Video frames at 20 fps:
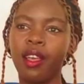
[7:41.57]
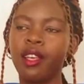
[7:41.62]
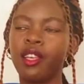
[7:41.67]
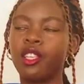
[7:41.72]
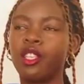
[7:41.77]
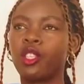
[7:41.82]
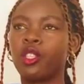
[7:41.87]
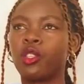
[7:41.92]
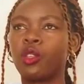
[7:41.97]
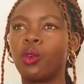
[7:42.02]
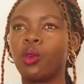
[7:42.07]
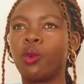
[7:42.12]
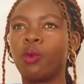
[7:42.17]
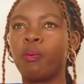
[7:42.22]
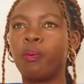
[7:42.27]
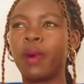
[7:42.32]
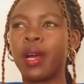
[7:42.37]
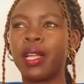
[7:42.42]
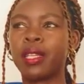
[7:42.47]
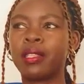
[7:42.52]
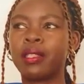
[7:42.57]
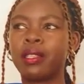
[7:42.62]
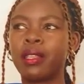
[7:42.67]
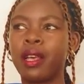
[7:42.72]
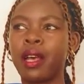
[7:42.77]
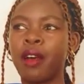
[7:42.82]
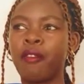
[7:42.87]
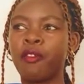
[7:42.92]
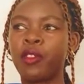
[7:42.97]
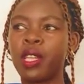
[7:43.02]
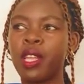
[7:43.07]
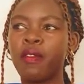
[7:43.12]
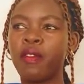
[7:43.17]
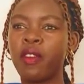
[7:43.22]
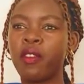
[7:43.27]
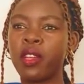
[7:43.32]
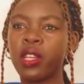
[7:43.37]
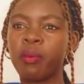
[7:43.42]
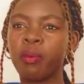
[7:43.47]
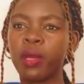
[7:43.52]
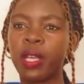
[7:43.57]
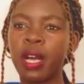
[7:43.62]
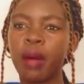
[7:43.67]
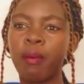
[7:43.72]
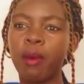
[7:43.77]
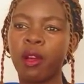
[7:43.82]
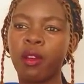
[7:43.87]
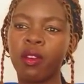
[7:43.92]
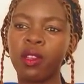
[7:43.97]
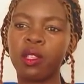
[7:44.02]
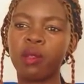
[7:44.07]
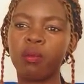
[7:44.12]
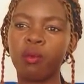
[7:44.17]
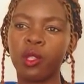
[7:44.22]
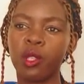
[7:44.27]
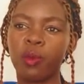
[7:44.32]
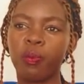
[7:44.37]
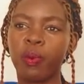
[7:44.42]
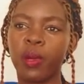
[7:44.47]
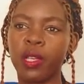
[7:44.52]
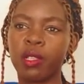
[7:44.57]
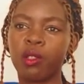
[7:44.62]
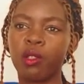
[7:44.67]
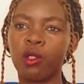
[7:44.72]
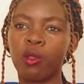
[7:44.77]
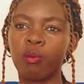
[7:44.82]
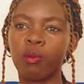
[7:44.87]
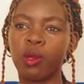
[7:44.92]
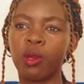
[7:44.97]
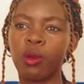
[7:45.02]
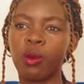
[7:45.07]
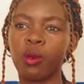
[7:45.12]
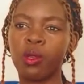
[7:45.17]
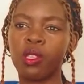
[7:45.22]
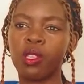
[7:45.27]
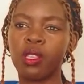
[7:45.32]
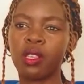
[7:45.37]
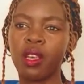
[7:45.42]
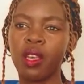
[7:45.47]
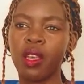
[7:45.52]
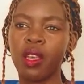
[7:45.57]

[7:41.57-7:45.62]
So, but I've never really become a Christmas person because,